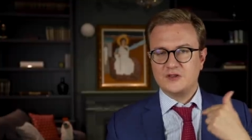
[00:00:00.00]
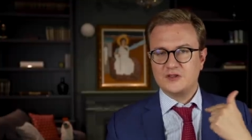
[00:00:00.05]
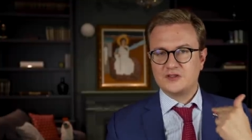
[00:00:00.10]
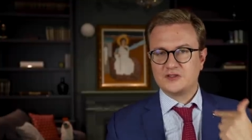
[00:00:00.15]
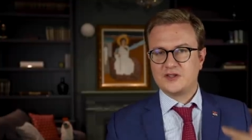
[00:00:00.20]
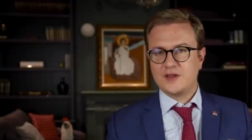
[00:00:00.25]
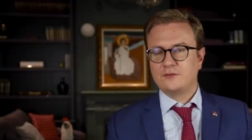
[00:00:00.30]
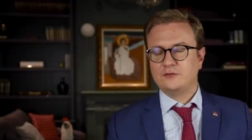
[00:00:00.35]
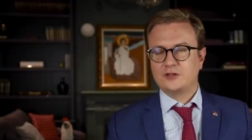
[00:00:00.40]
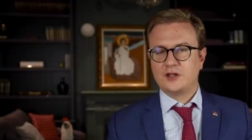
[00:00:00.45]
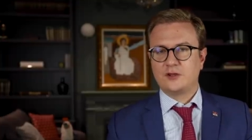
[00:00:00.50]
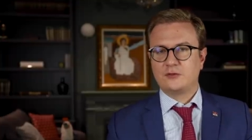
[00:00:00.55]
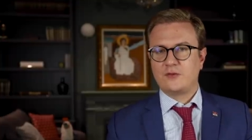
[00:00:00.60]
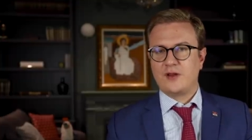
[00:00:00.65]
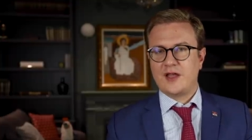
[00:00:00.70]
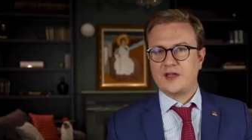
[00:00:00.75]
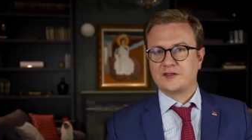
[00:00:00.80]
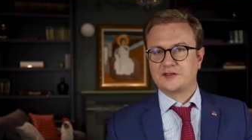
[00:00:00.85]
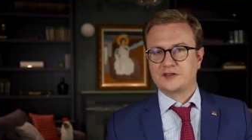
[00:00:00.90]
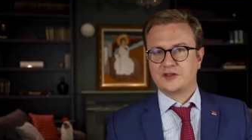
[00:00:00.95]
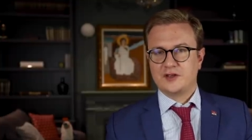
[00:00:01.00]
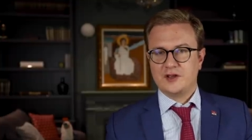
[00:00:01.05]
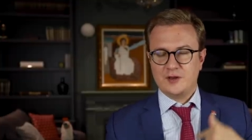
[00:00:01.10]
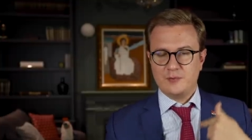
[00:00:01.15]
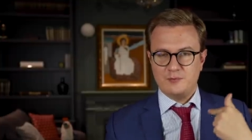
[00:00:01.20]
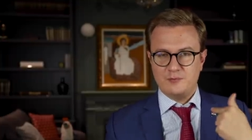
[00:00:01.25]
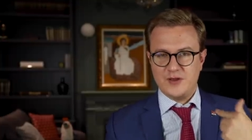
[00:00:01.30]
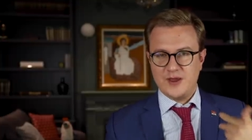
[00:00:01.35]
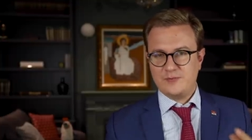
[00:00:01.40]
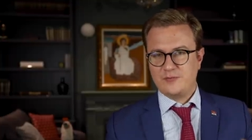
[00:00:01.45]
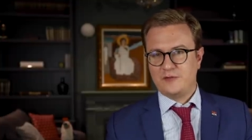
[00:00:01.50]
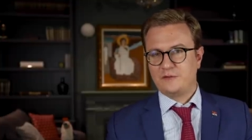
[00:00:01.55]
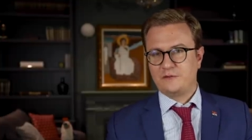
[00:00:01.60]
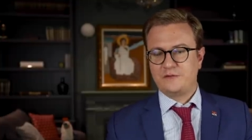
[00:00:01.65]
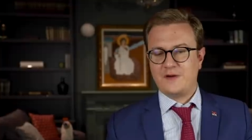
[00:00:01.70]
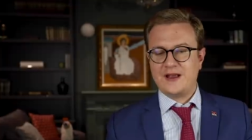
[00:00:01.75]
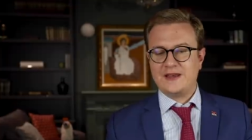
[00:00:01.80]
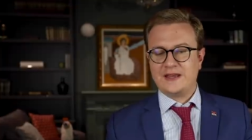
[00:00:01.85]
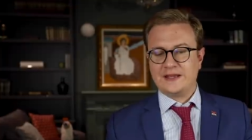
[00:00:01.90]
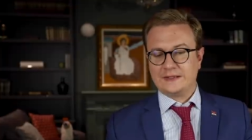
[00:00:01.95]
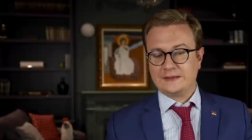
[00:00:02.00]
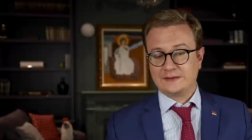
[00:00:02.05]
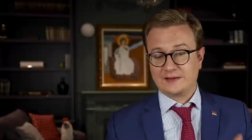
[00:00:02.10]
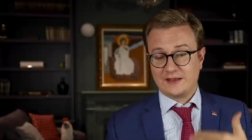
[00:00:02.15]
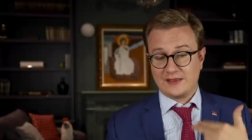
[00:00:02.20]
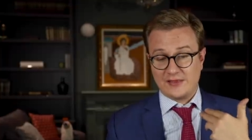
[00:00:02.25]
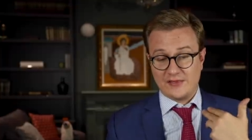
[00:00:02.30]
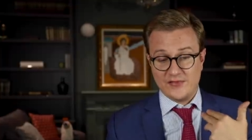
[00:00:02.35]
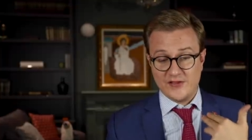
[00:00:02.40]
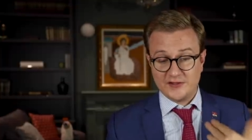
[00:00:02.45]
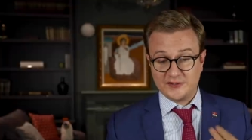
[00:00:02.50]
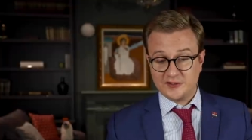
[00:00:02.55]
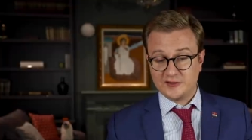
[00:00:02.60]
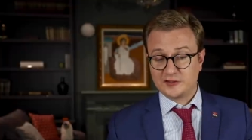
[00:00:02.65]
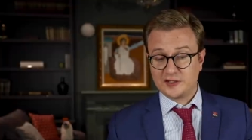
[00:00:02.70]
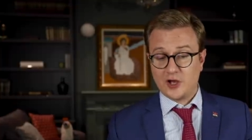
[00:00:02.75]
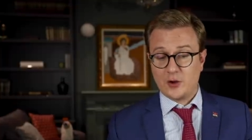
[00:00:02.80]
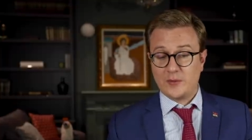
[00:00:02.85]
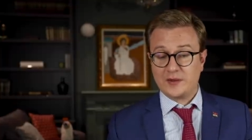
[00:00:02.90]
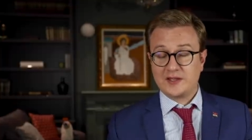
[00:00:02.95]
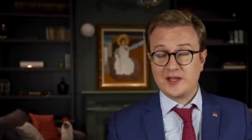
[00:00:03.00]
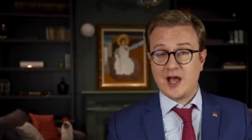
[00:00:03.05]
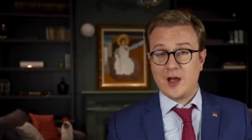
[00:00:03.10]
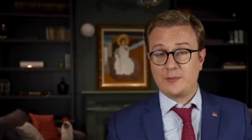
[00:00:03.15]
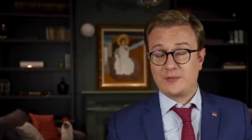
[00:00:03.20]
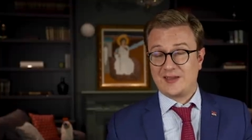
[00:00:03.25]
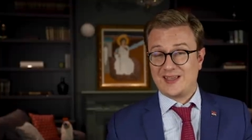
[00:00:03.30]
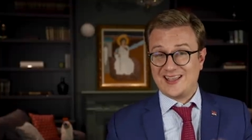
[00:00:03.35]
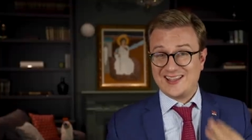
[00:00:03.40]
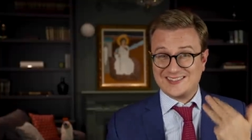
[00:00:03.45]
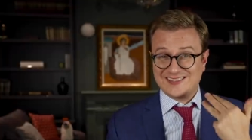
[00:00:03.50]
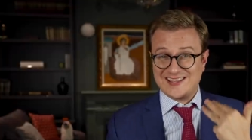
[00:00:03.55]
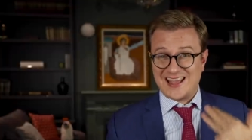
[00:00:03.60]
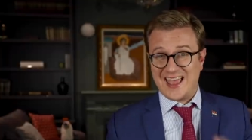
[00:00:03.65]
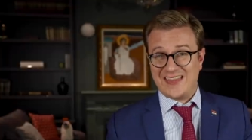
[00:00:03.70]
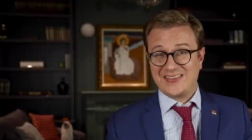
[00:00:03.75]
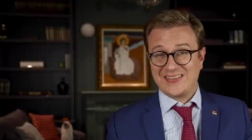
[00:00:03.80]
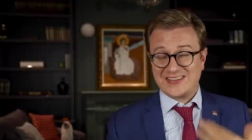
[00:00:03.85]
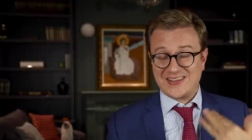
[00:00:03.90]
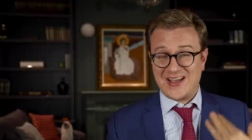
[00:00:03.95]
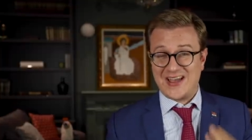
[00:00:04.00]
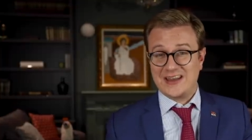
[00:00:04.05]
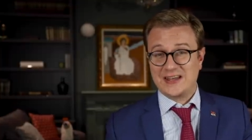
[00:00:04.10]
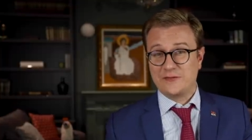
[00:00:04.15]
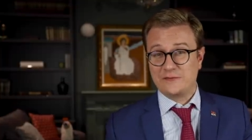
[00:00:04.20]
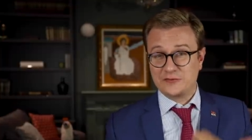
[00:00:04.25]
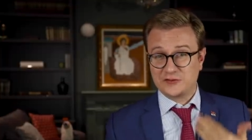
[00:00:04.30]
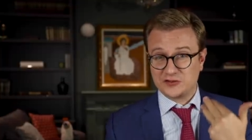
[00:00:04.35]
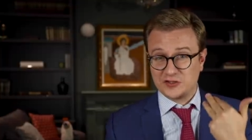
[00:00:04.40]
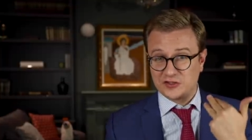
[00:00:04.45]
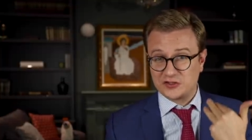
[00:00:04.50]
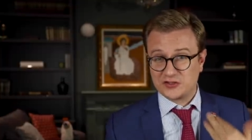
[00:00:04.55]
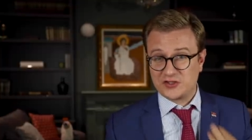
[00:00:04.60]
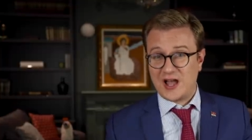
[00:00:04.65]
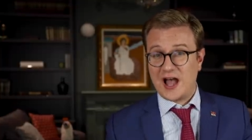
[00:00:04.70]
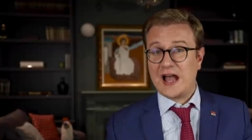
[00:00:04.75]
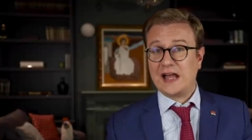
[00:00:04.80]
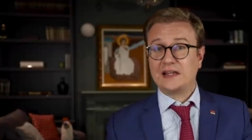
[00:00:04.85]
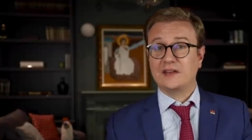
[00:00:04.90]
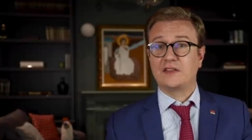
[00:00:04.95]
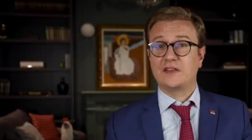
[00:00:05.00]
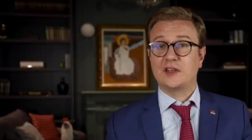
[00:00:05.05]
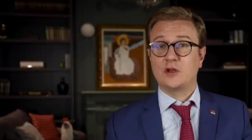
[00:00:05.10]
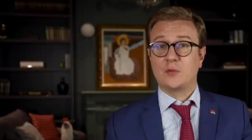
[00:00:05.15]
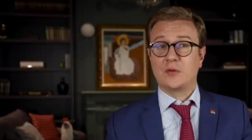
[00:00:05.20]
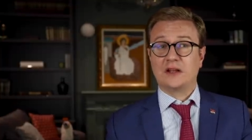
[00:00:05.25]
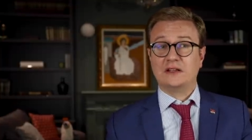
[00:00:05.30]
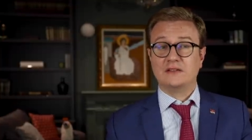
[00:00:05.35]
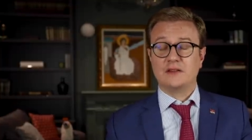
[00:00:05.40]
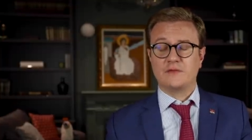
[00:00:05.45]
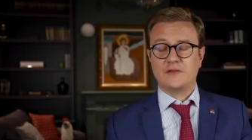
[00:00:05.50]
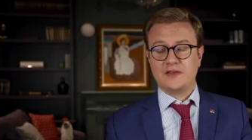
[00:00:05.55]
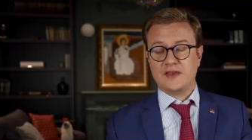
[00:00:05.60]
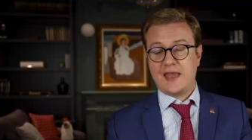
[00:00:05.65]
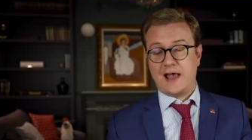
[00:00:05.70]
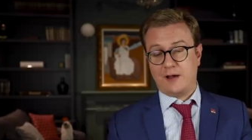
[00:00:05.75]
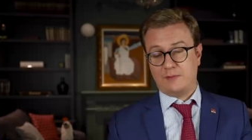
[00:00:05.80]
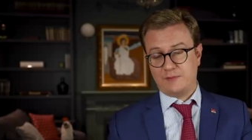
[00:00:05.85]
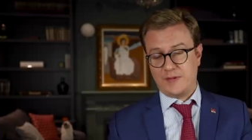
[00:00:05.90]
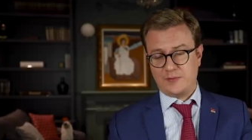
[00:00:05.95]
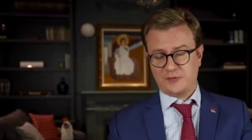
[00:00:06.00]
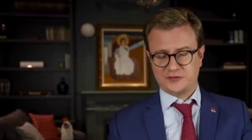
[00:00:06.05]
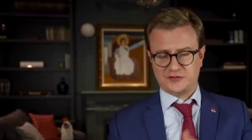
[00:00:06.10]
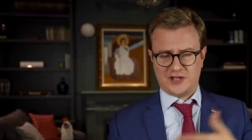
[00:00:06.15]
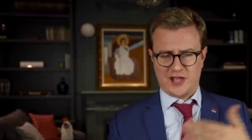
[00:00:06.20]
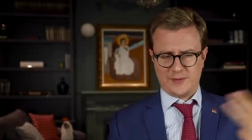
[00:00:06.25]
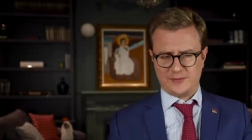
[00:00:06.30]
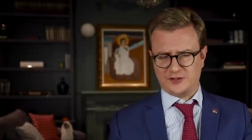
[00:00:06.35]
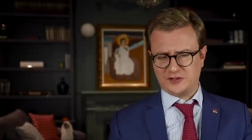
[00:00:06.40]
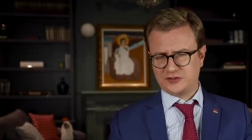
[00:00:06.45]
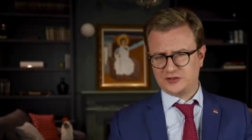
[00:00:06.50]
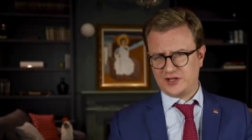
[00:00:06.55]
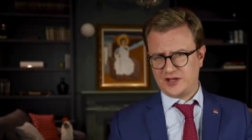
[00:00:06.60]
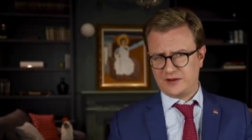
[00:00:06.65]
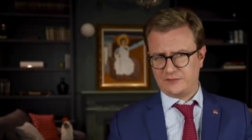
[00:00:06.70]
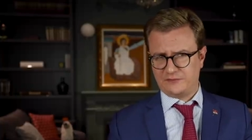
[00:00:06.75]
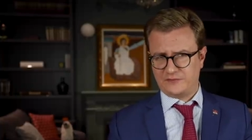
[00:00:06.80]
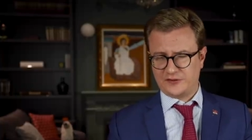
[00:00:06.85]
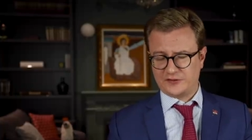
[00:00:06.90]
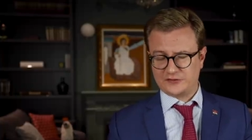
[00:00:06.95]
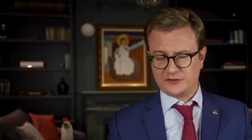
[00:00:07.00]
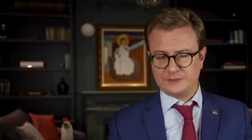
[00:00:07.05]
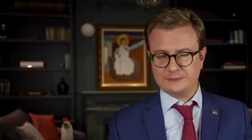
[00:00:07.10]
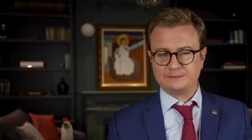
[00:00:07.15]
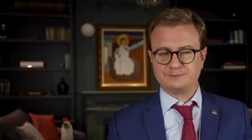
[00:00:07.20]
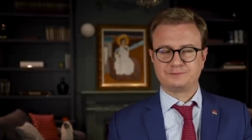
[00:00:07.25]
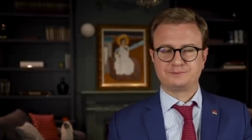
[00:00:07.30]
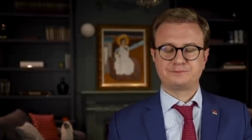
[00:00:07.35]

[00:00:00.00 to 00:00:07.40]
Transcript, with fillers: civil unrest, people fighting. This is going up. Is that the kind of society that you want to live in? Now, people say, I'm going to stay and fix it.